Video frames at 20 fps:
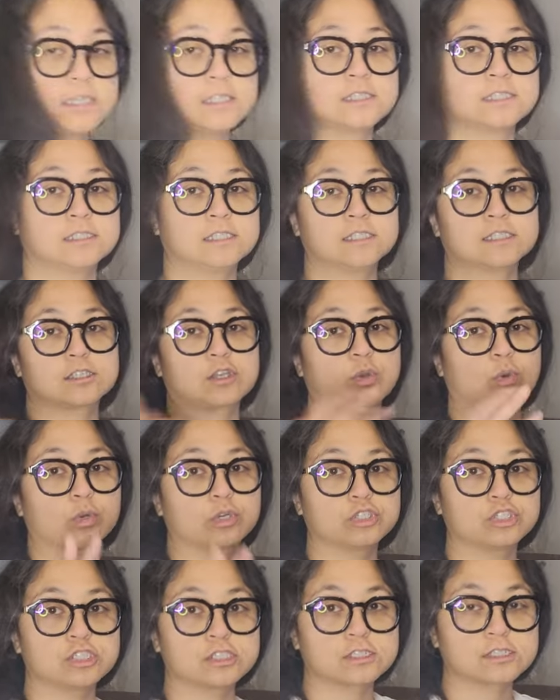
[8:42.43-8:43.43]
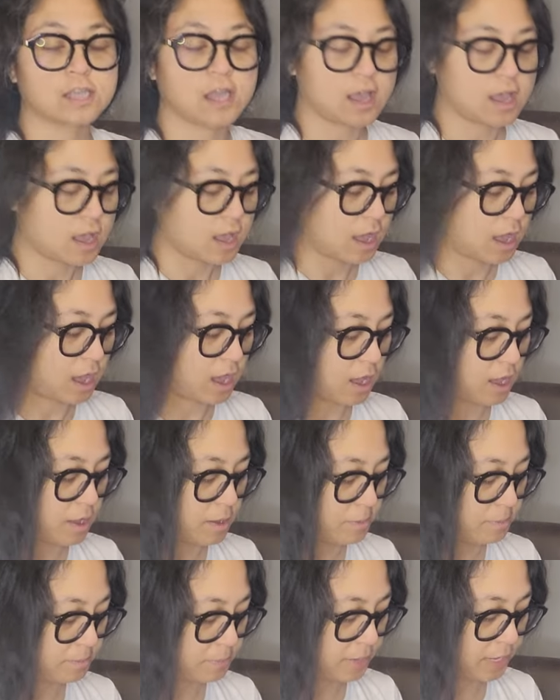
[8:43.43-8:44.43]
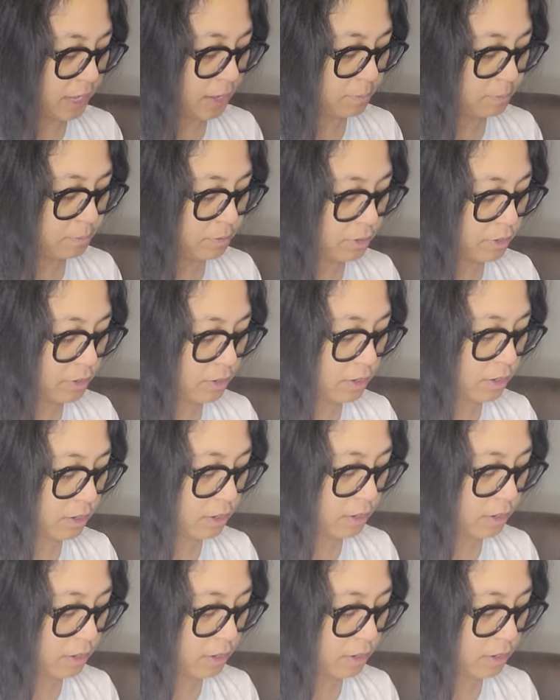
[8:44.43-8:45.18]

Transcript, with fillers: It's this gorgeous um, amber